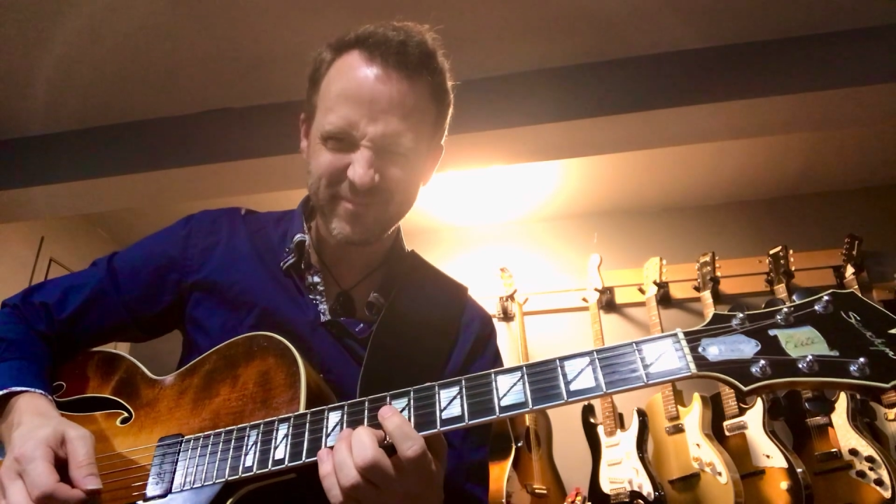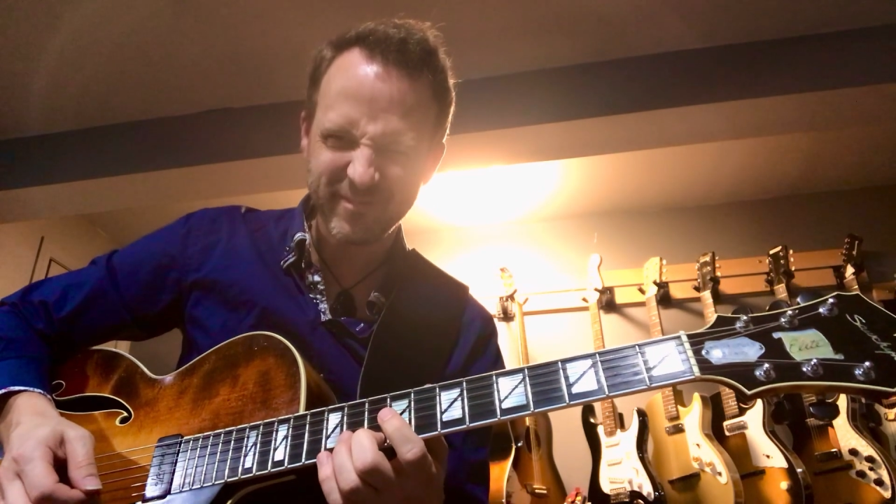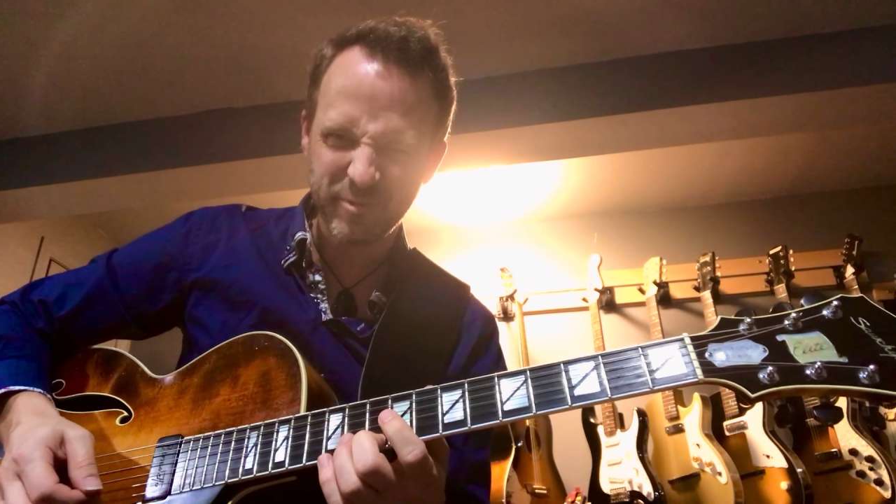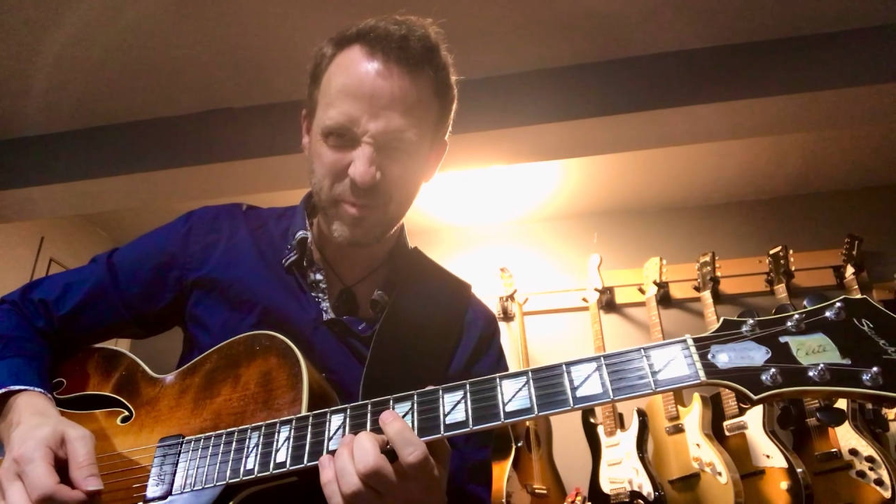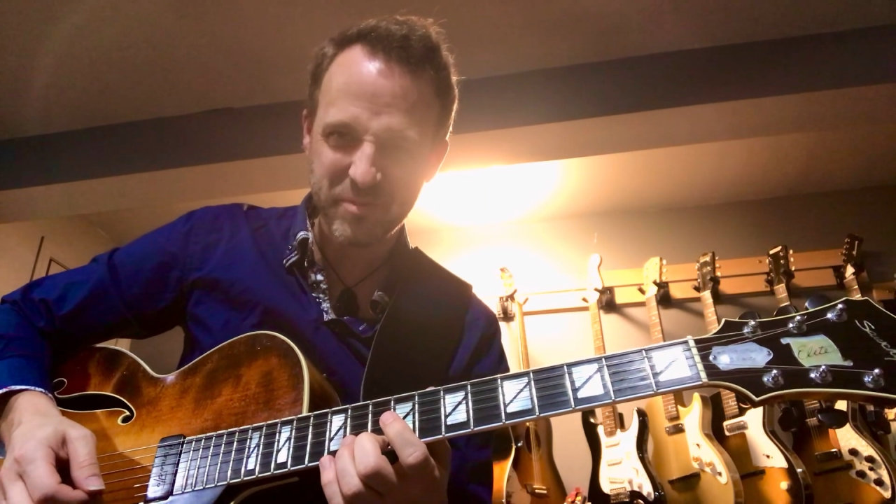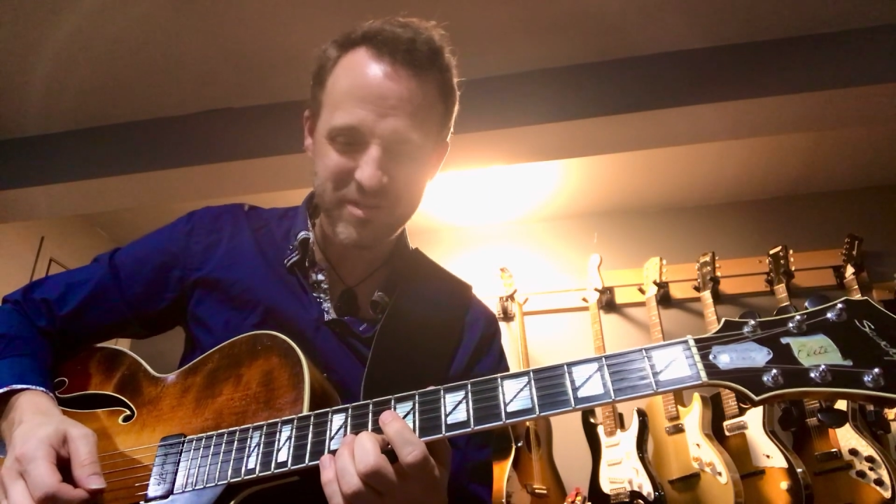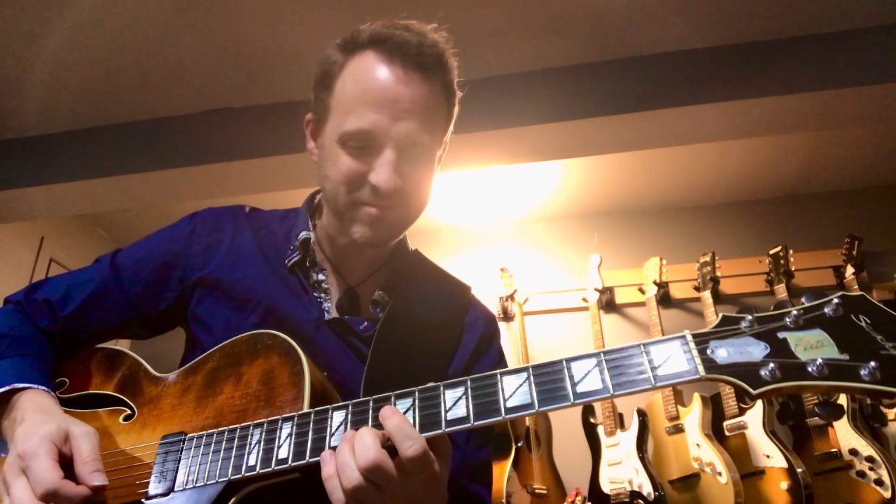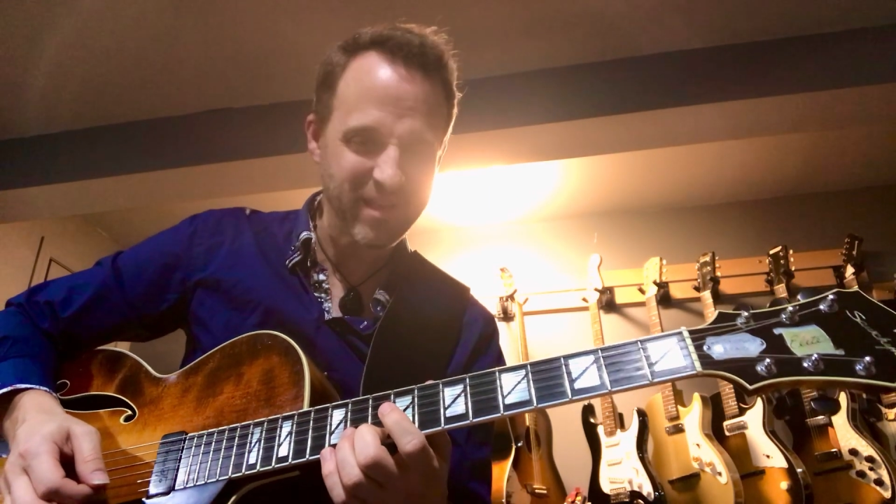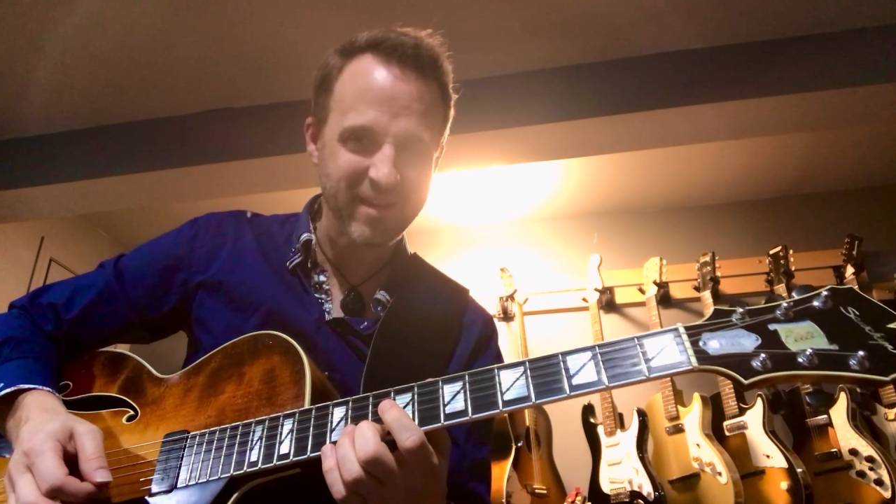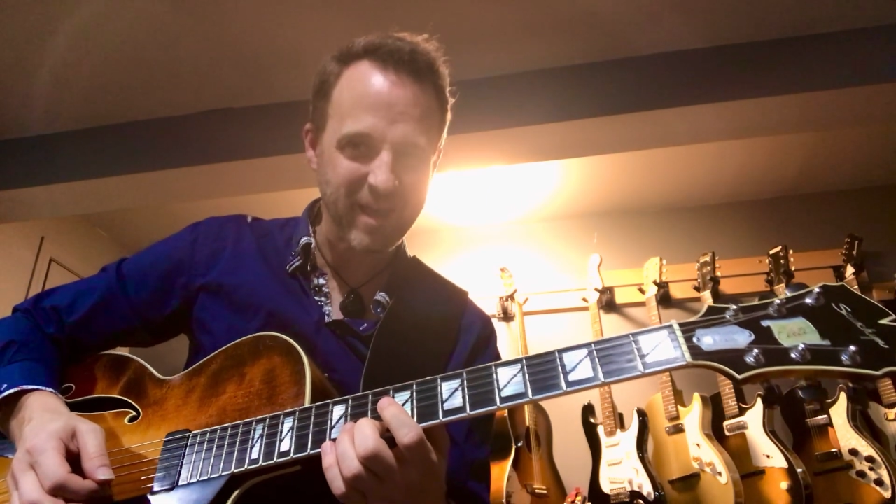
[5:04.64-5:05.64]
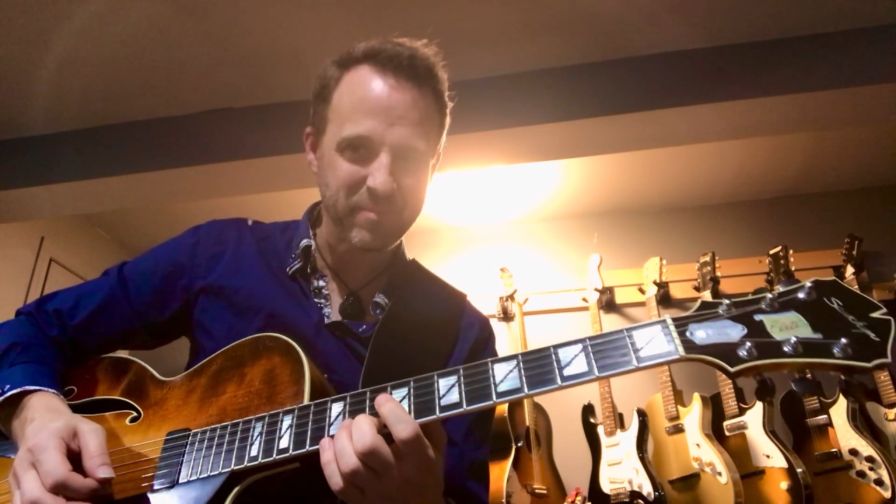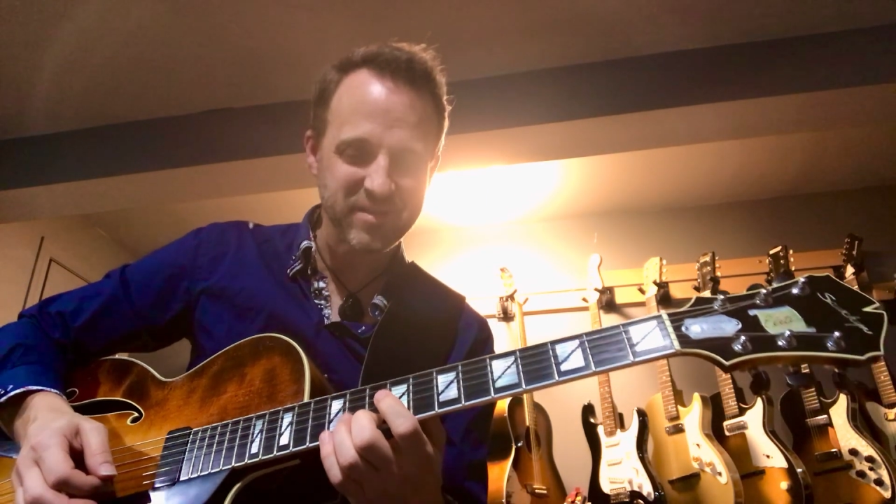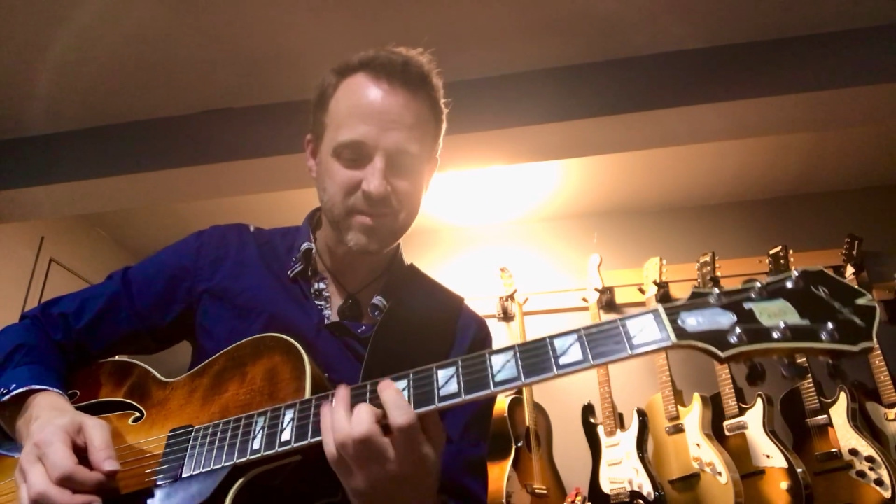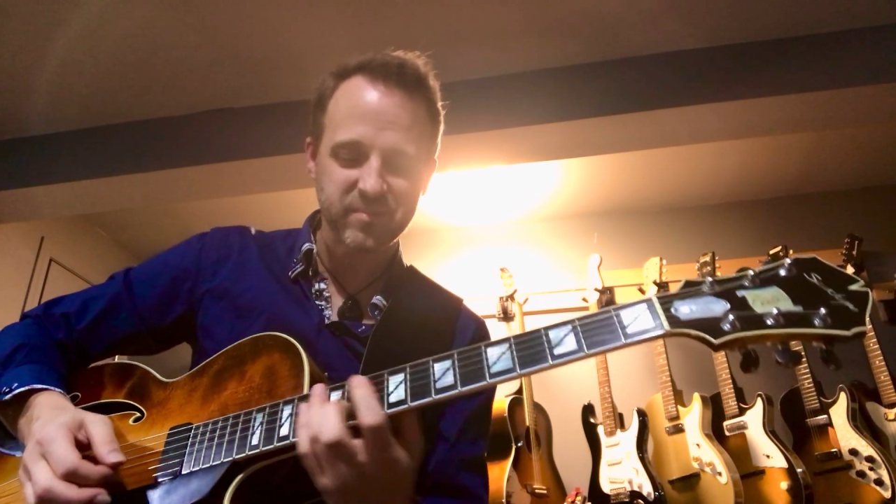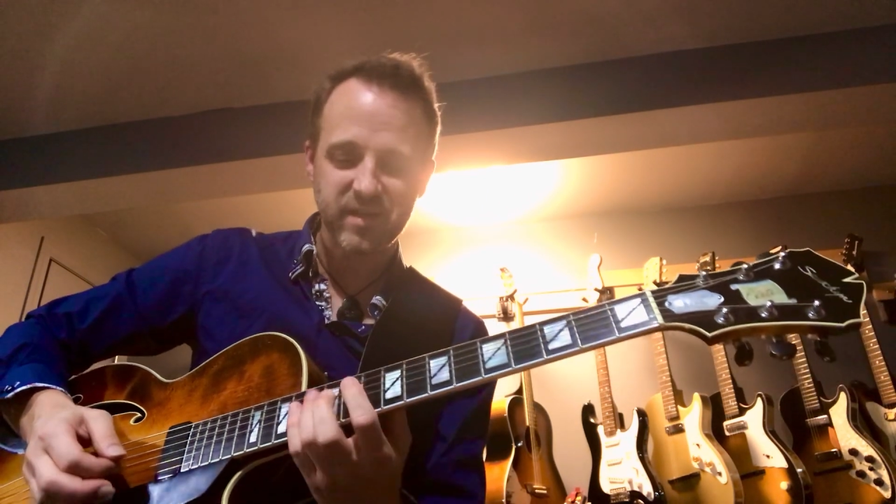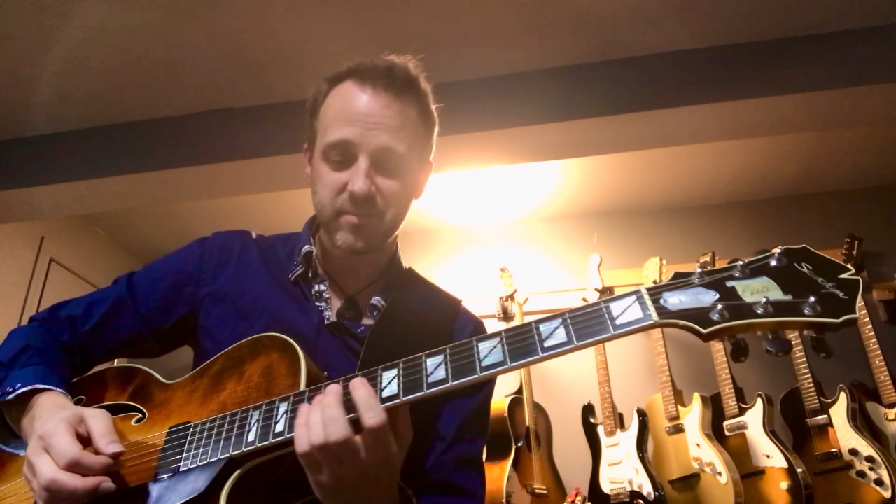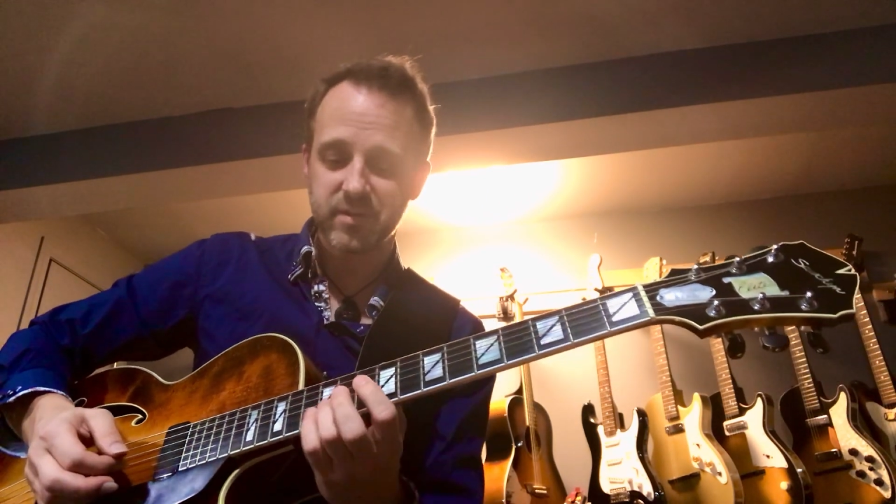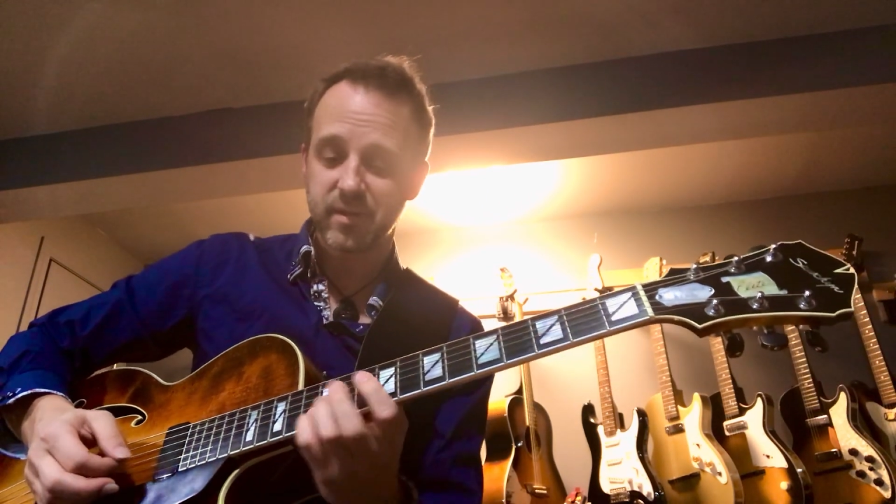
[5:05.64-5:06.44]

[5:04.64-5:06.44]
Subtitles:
Whoops, that happens sometimes.